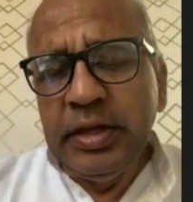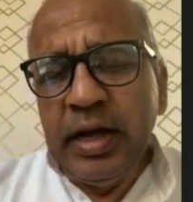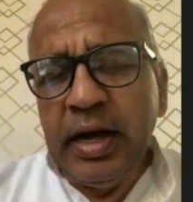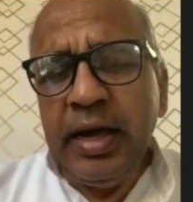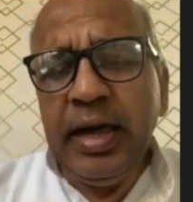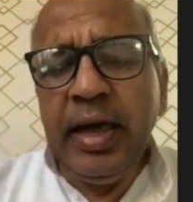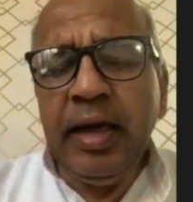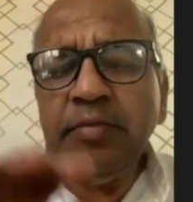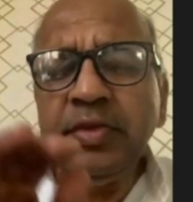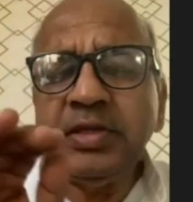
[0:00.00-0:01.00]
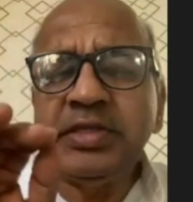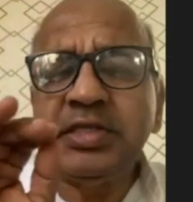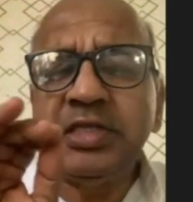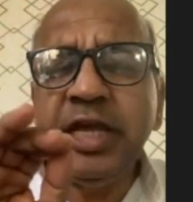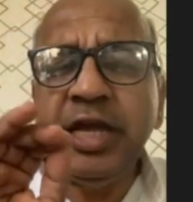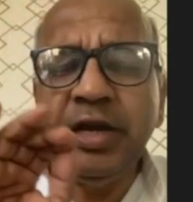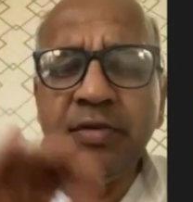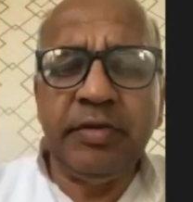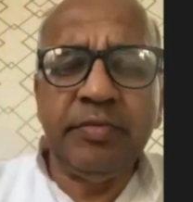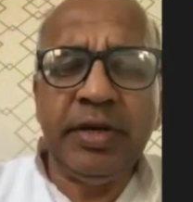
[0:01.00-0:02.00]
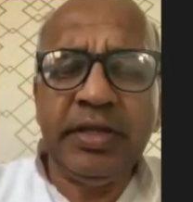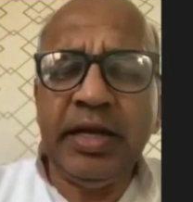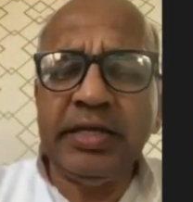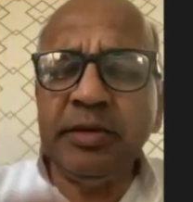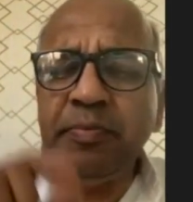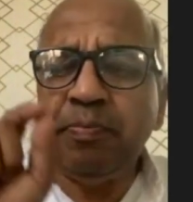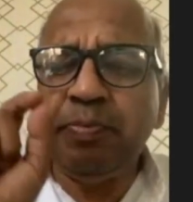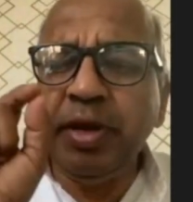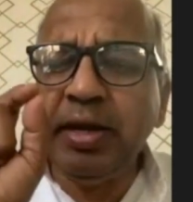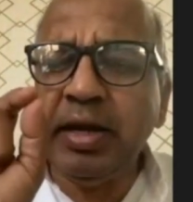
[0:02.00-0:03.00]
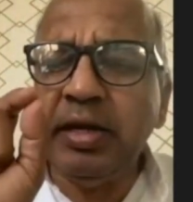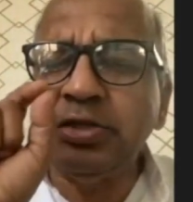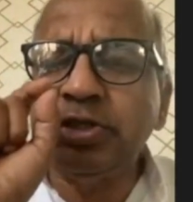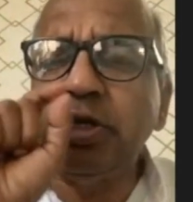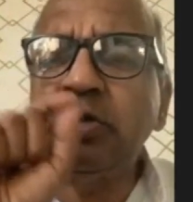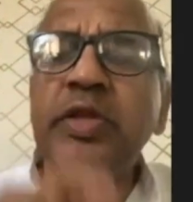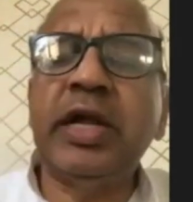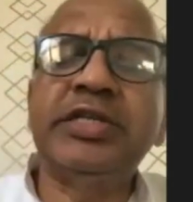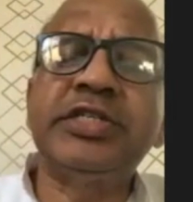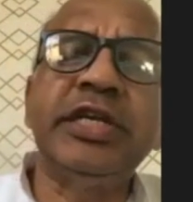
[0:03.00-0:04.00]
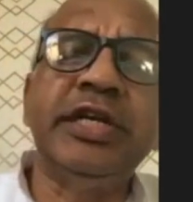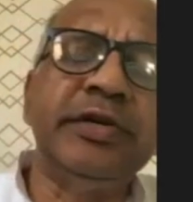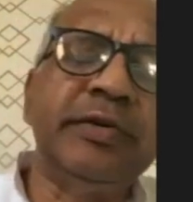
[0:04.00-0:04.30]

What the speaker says: I am the seed, but there is a precondition to that seed.